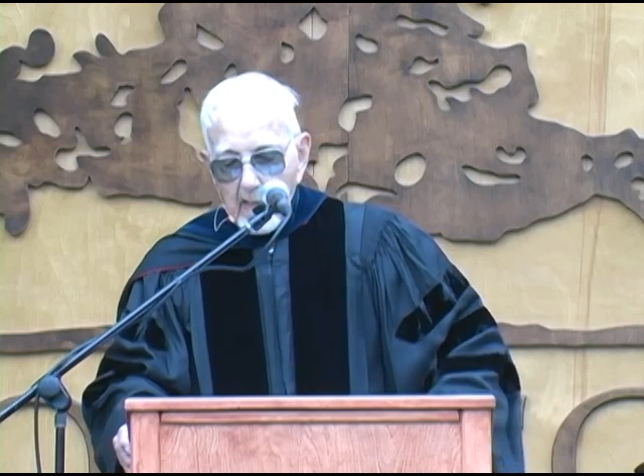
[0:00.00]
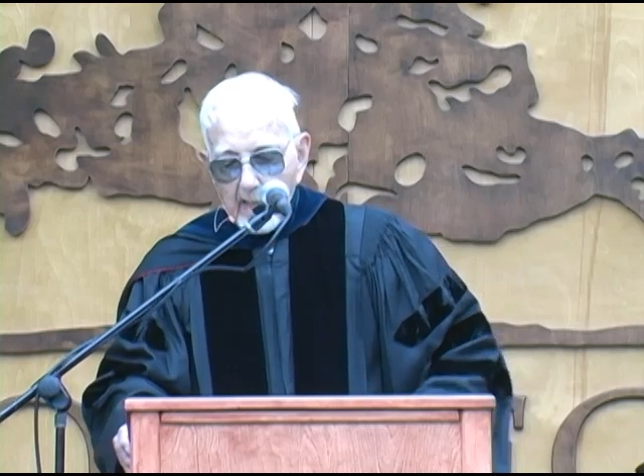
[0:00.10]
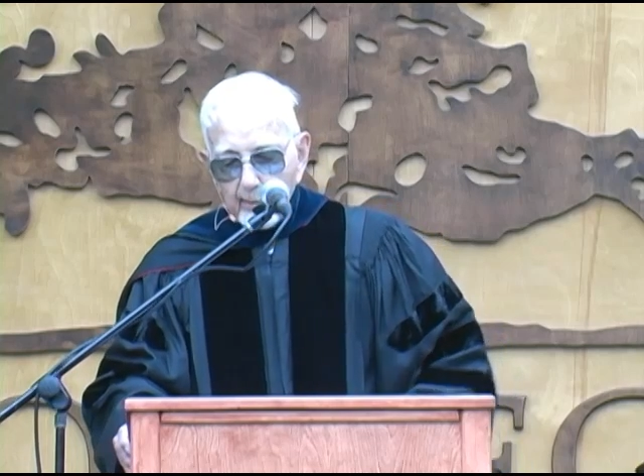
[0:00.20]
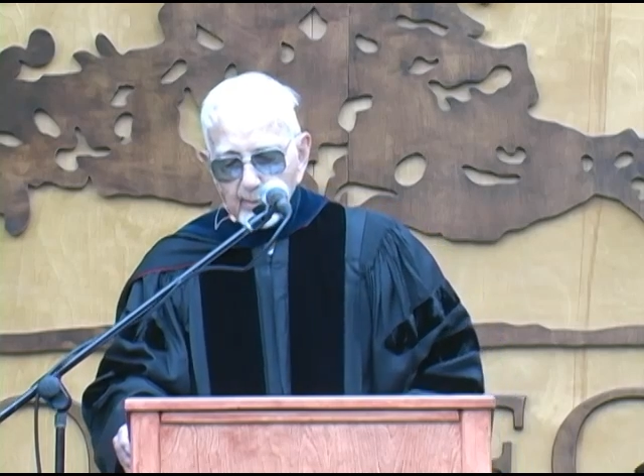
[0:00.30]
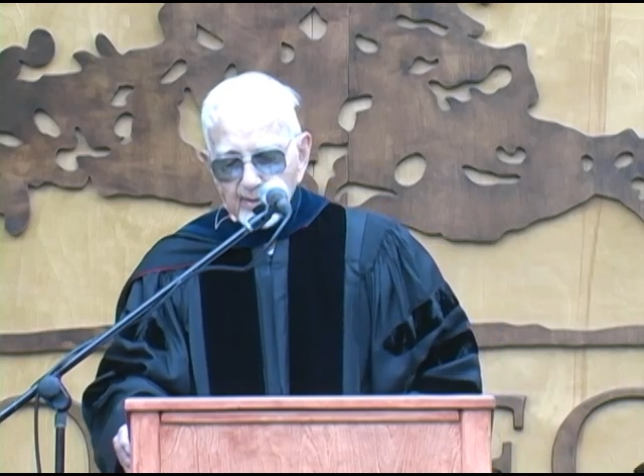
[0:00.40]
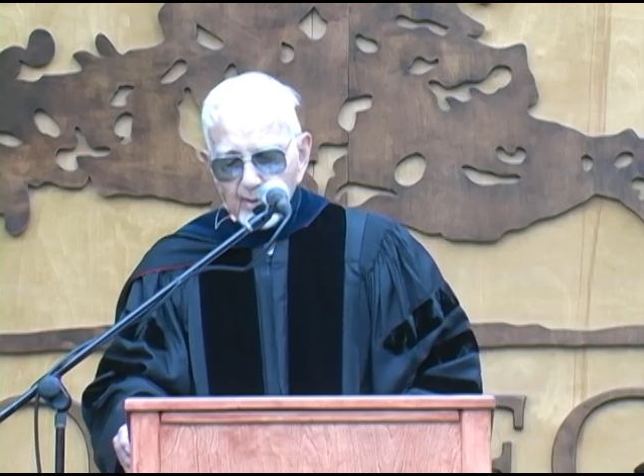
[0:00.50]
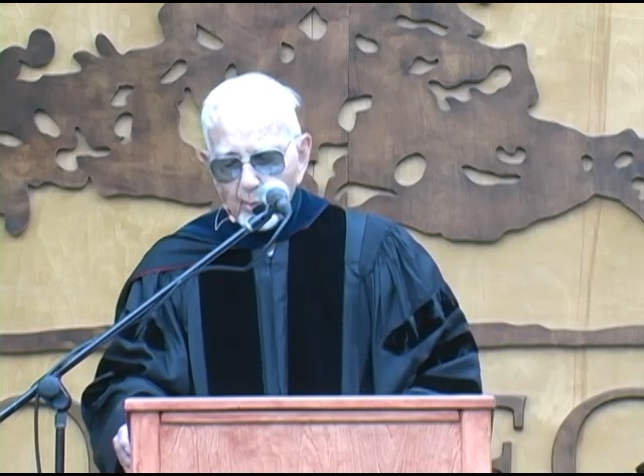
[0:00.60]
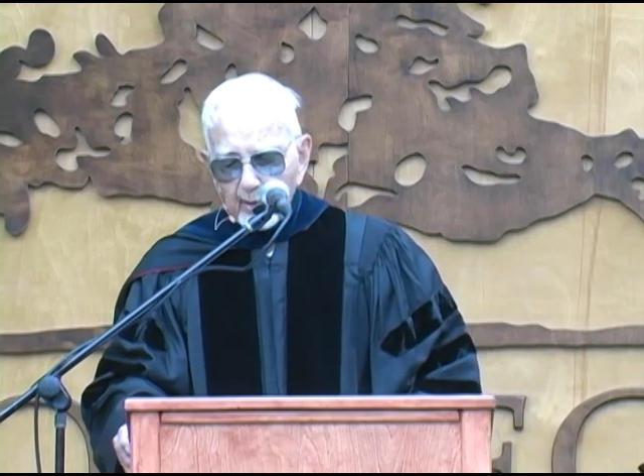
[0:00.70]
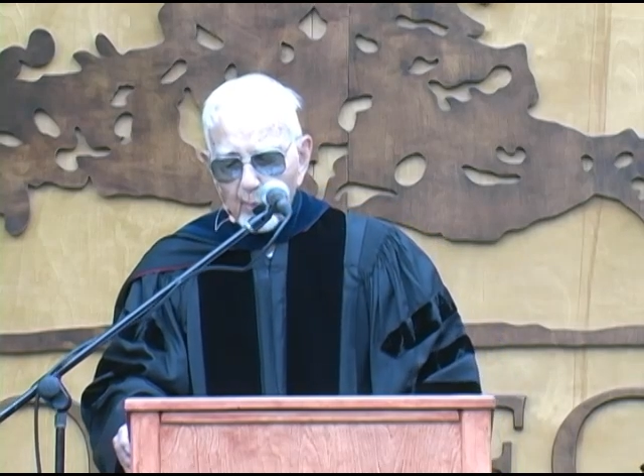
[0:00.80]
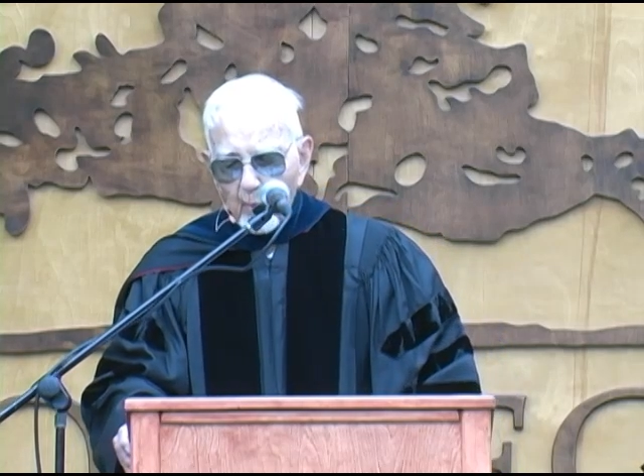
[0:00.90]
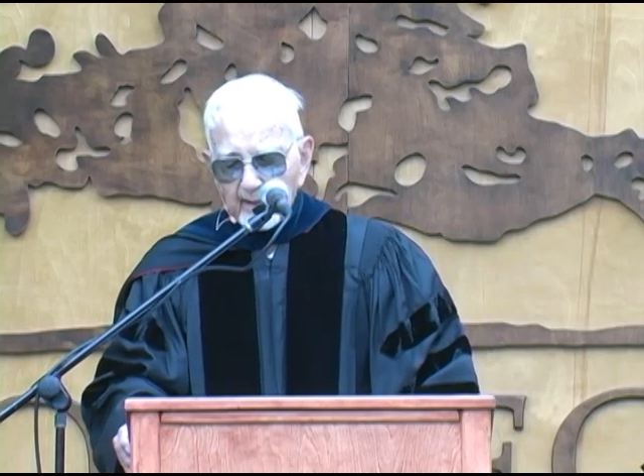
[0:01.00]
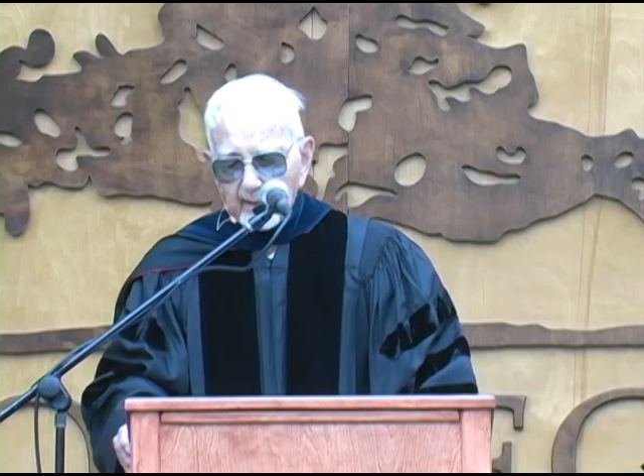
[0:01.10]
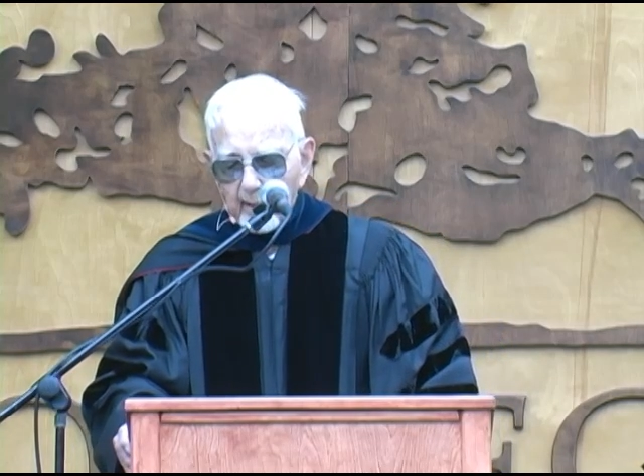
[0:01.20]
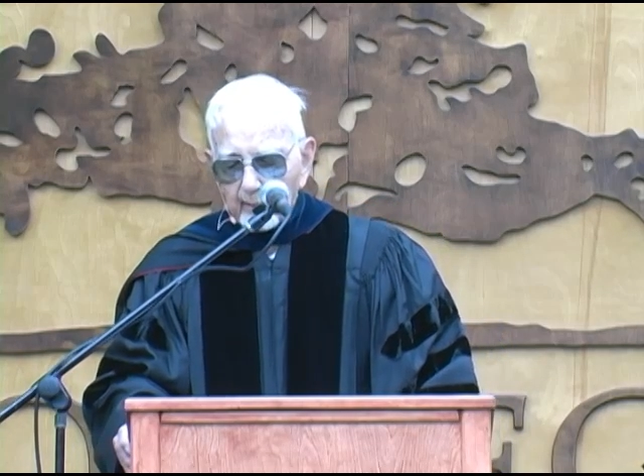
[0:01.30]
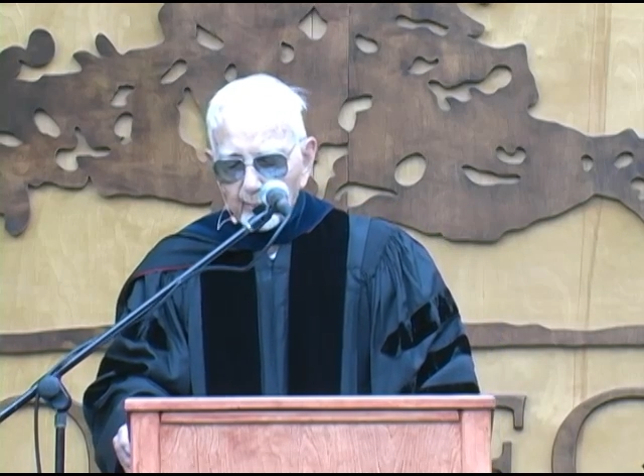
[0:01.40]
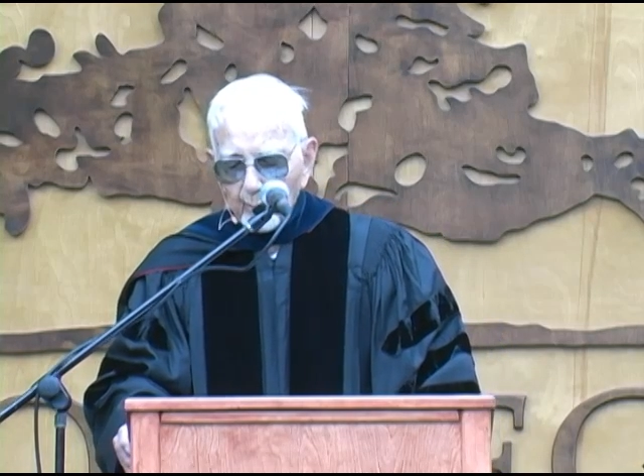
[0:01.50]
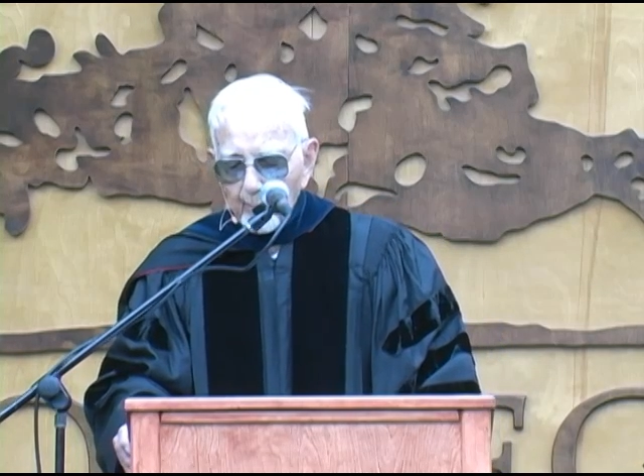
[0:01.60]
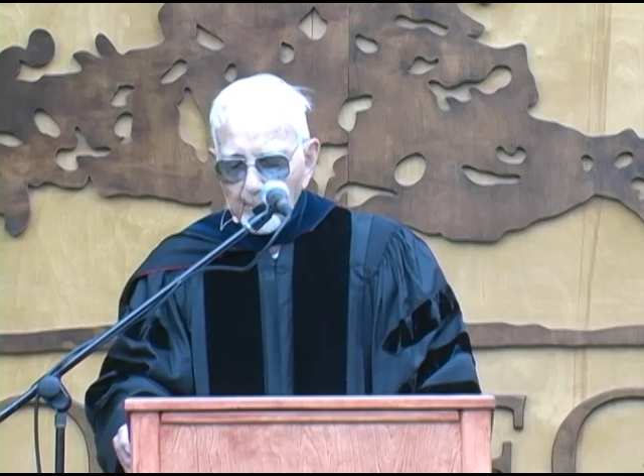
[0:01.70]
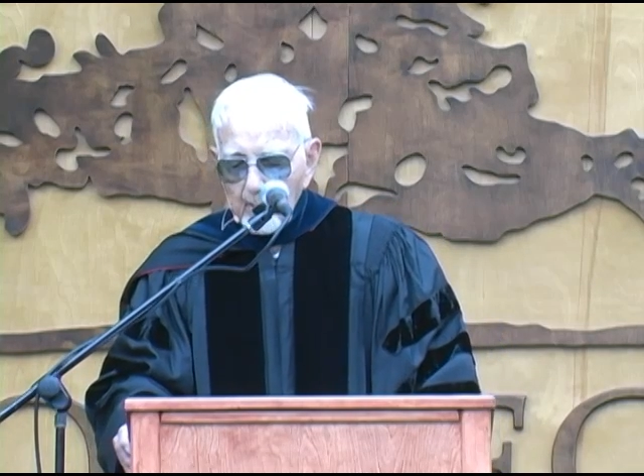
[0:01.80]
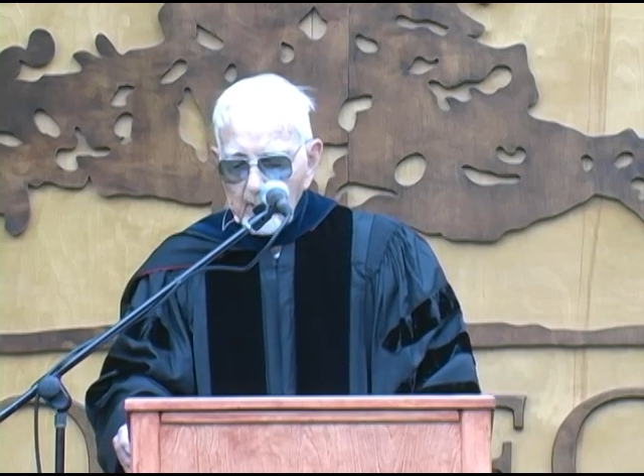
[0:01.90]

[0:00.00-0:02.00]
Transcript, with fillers: I was the only one in our group